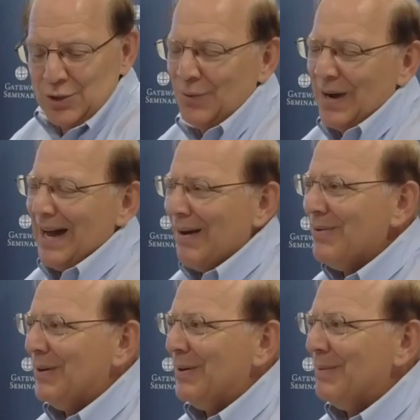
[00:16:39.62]
So how
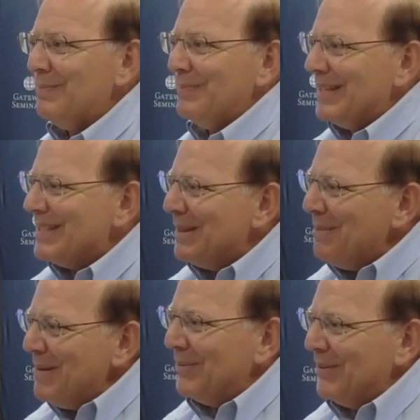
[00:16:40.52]
come it's in the
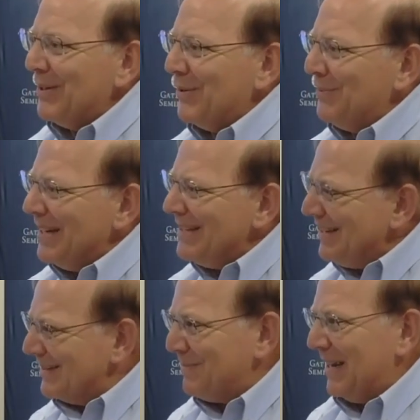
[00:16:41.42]
middle here when it
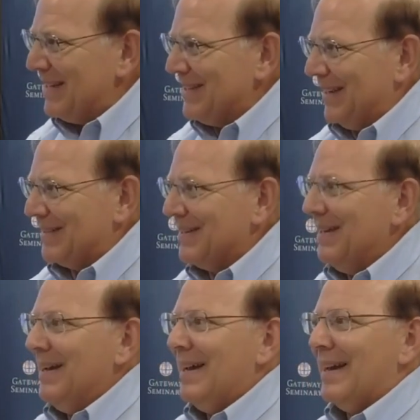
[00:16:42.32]
doesn't make sense?
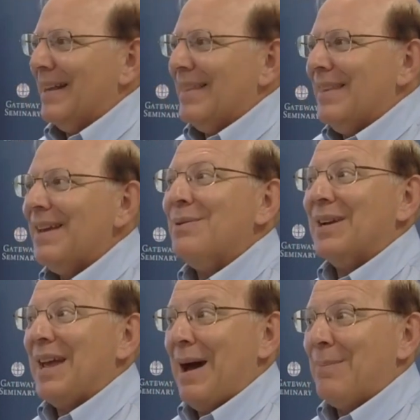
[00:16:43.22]
Yeah. And I think
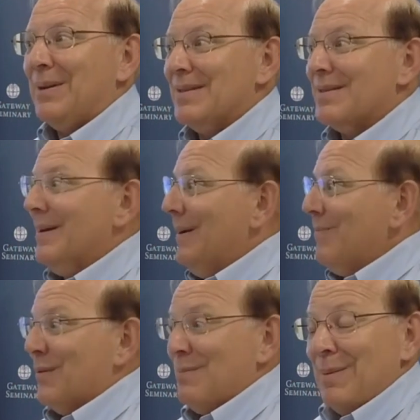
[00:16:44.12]
what happened is
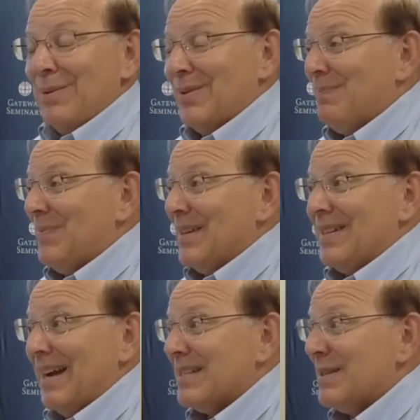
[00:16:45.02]
remember the the
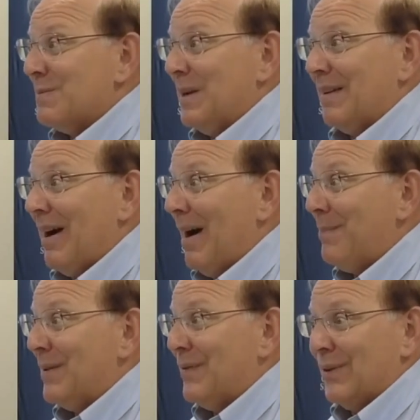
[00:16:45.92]
text has been
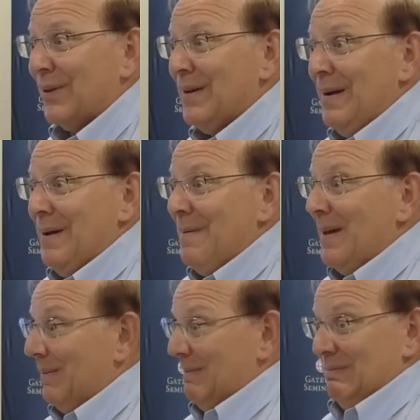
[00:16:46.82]
copied for
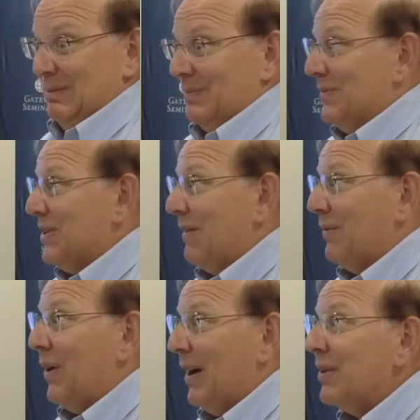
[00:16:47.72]
well
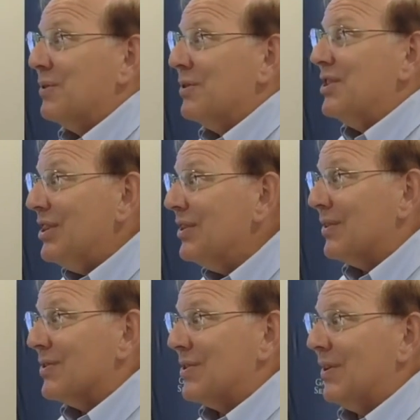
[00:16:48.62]
several hundred
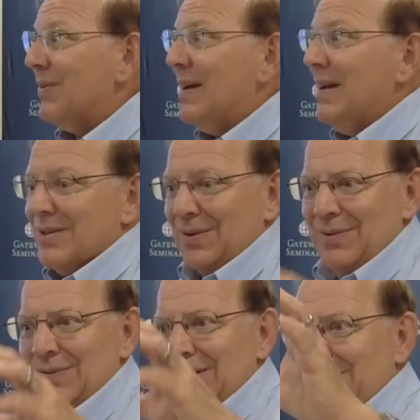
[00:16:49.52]
years, right. know.
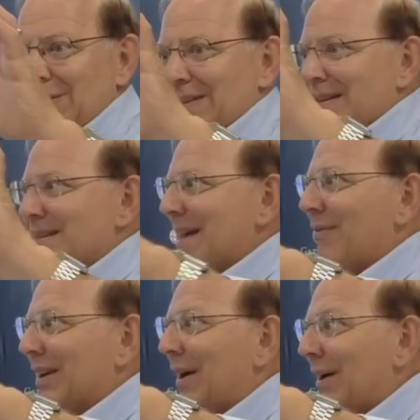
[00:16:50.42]
So if in the
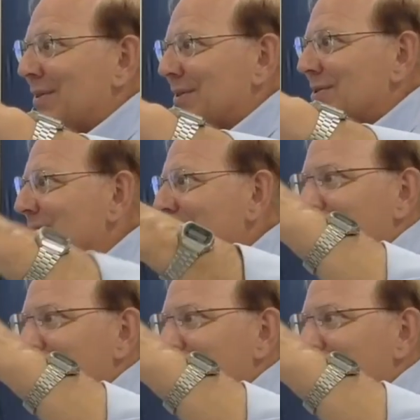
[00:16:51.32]
700s